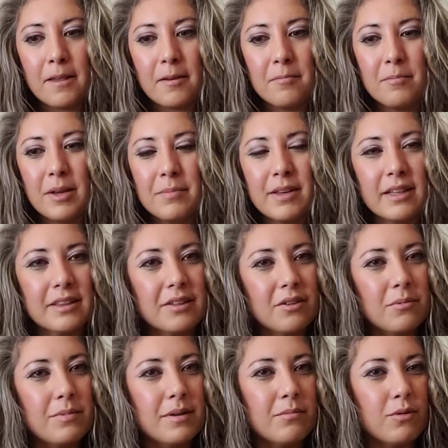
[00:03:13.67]
maybe a little
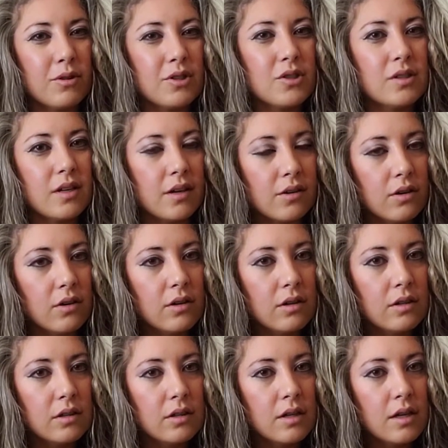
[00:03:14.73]
bit more
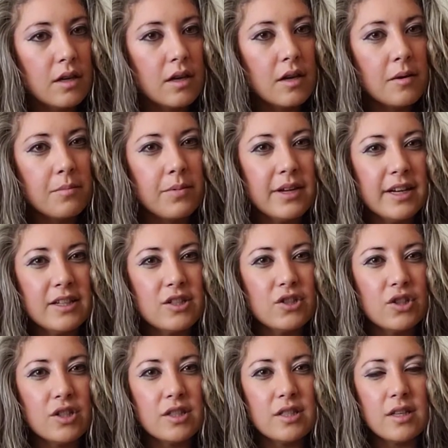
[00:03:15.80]
subtle, but it's
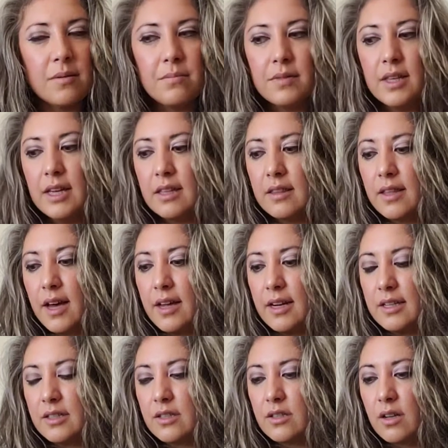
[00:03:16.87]
just something that
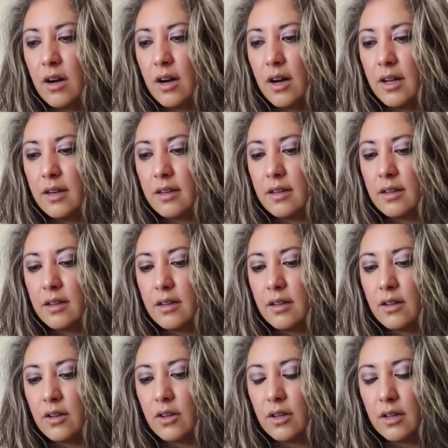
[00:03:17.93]
is not,
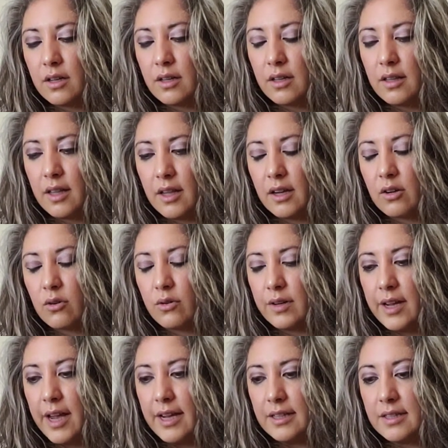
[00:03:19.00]
it
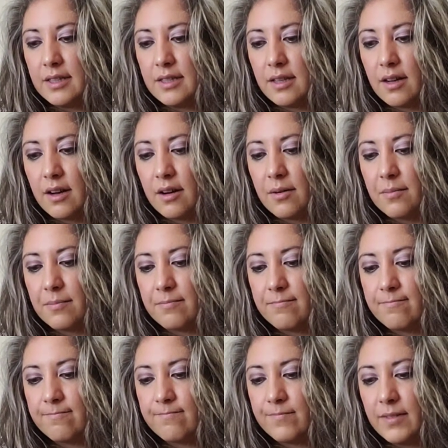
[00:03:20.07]
creates
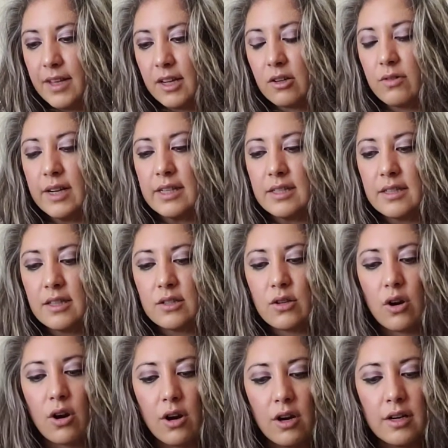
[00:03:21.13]
this
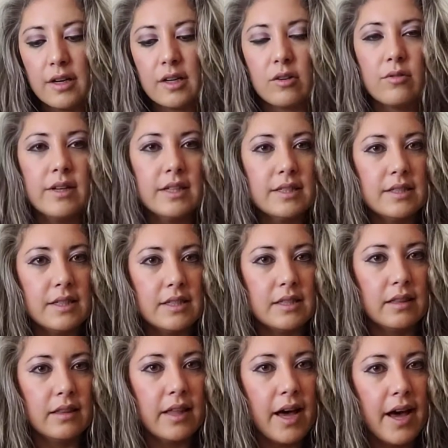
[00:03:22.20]
hurt, it creates this
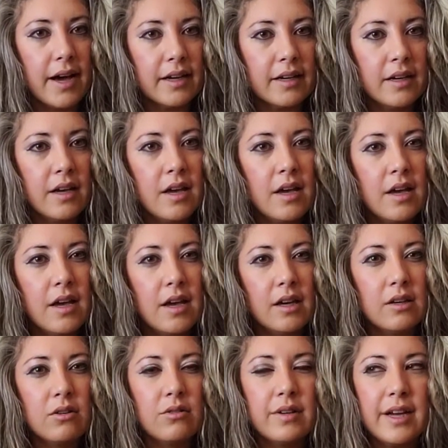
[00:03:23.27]
lack,
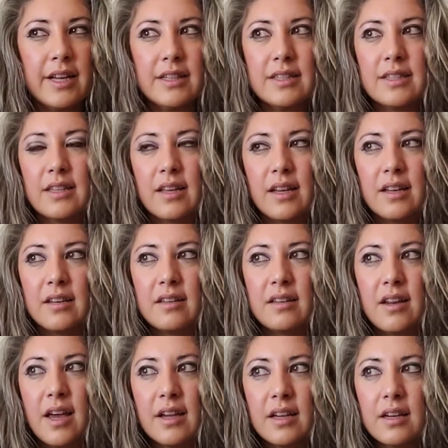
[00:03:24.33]
it creates a
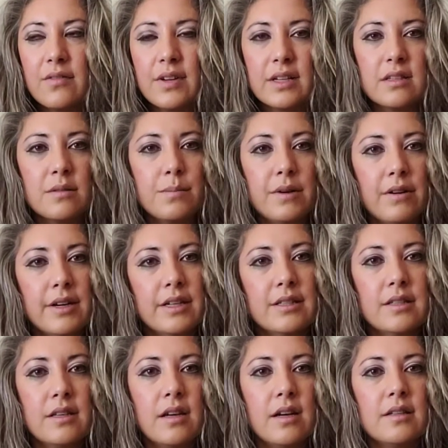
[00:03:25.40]
negative
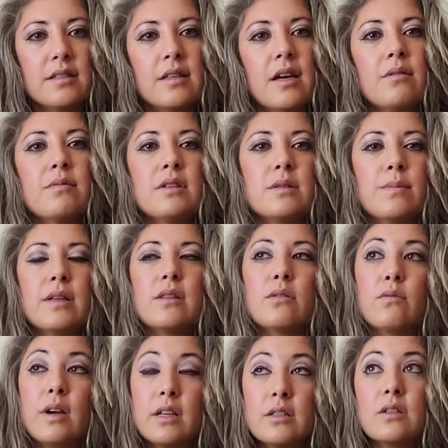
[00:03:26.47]
experience in us, and we spend the
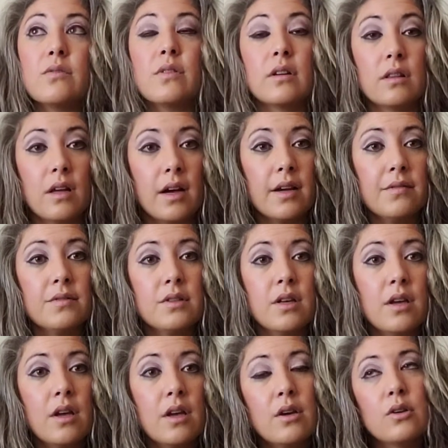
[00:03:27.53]
rest of our lives
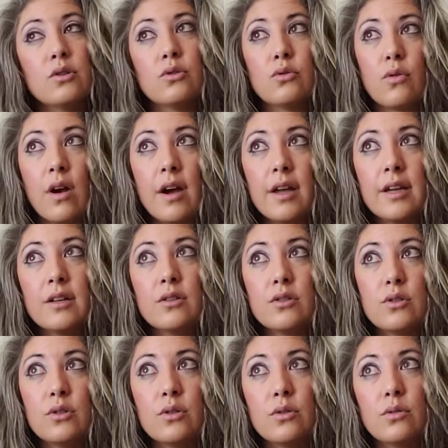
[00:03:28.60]
trying
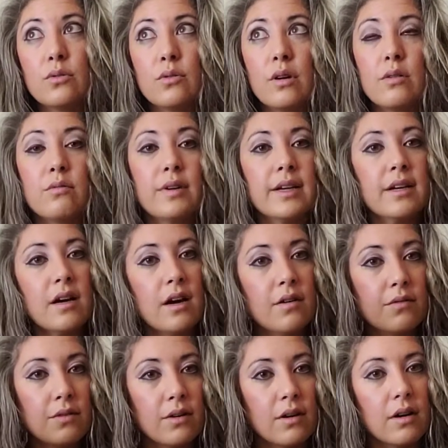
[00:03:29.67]
to
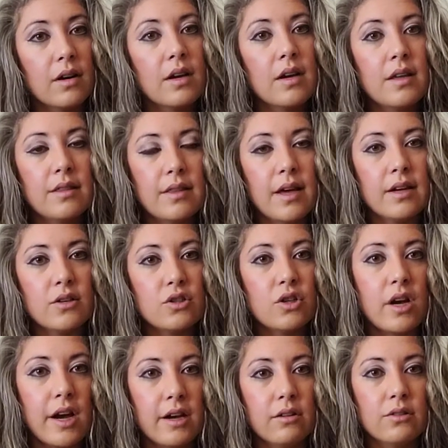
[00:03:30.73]
recover that
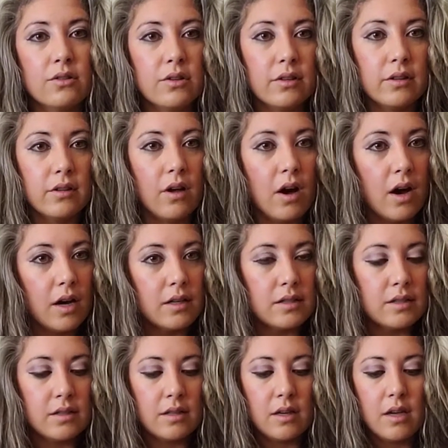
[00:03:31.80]
childhood
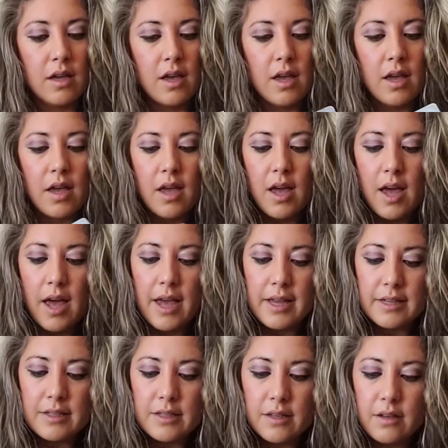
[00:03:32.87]
loss.
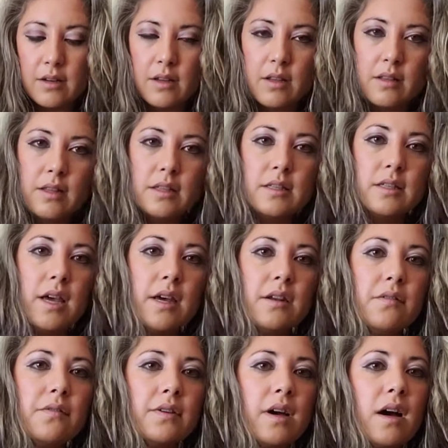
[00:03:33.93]
And this Ten
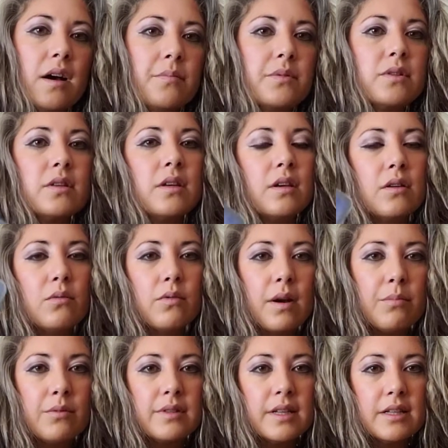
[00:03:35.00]
of Cups, it
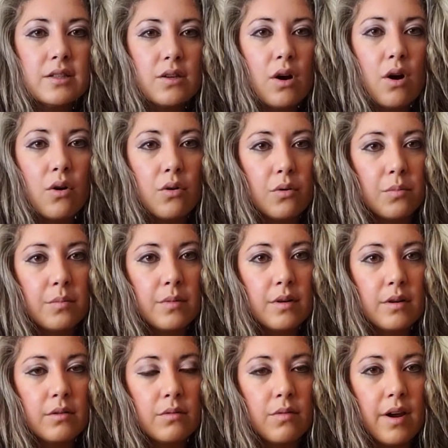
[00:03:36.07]
represents home,
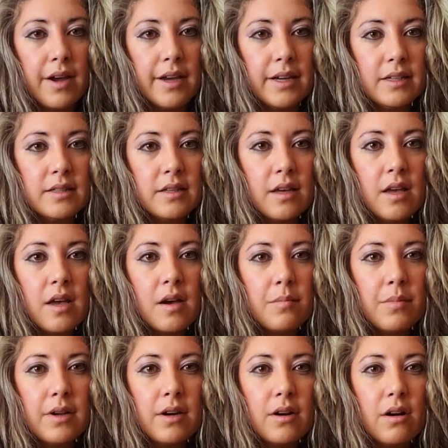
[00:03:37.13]
right?
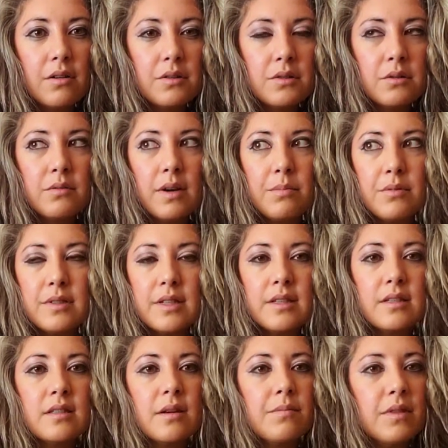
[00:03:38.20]
But it also
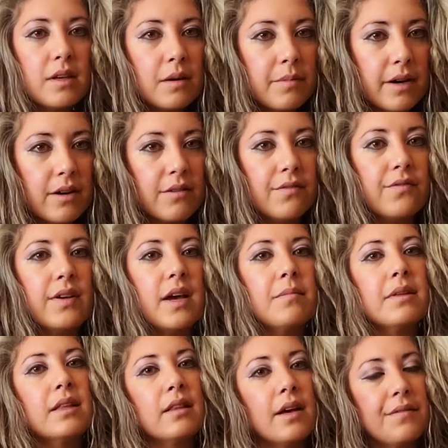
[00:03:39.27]
represents something about our
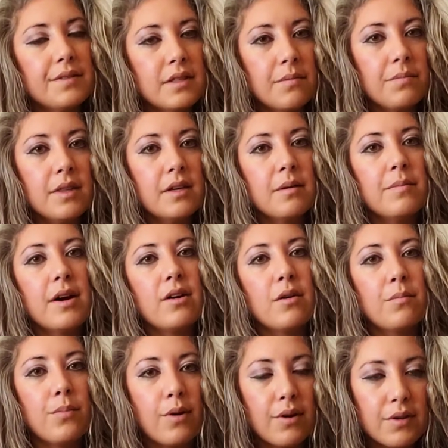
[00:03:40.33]
family life, something about our
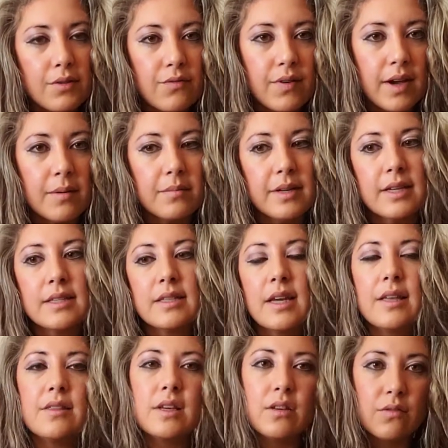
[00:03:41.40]
birth families
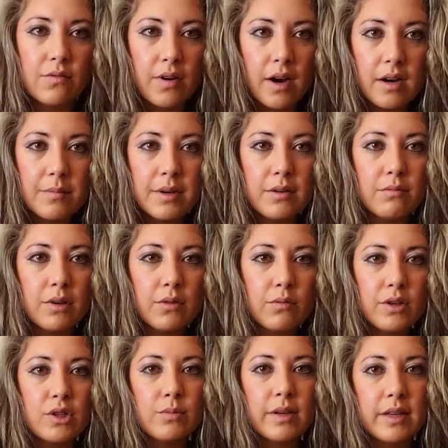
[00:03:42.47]
and the environment with
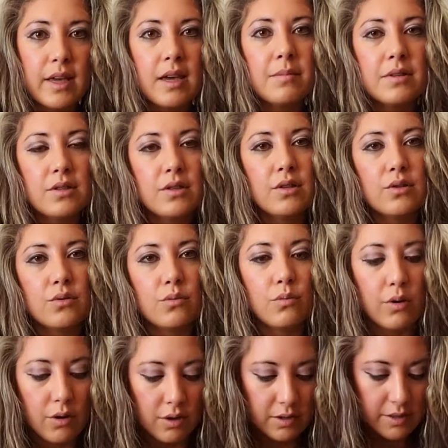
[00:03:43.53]
which we came into this
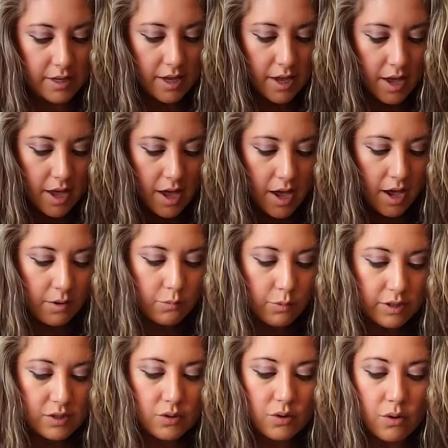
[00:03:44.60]
world. And
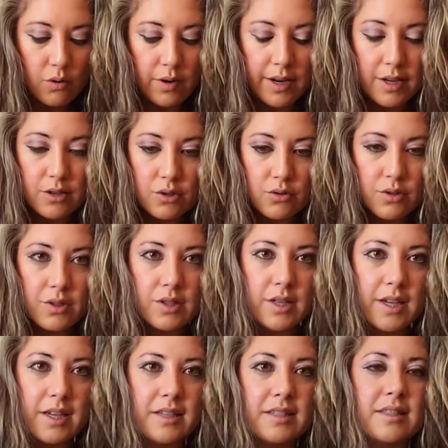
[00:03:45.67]
what's so
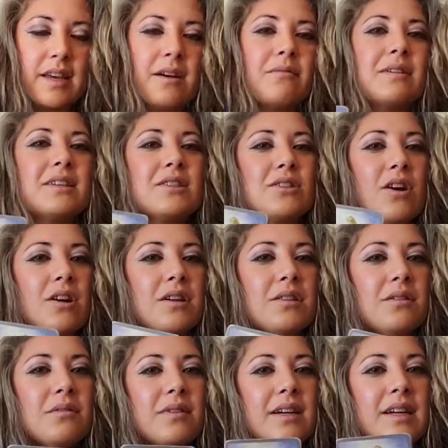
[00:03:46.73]
interesting is that we started
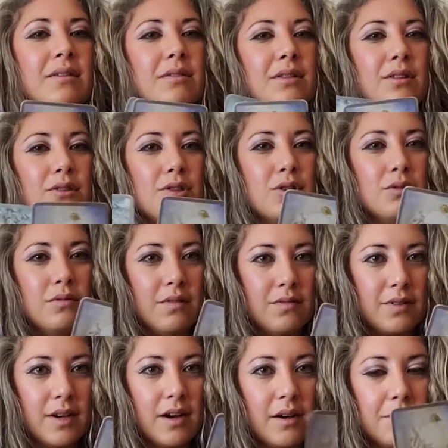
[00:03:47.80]
the reading with the Two of
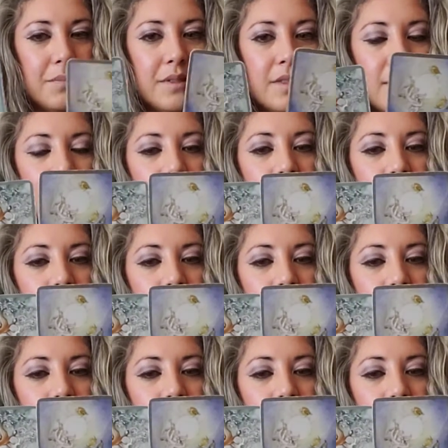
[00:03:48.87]
Cups.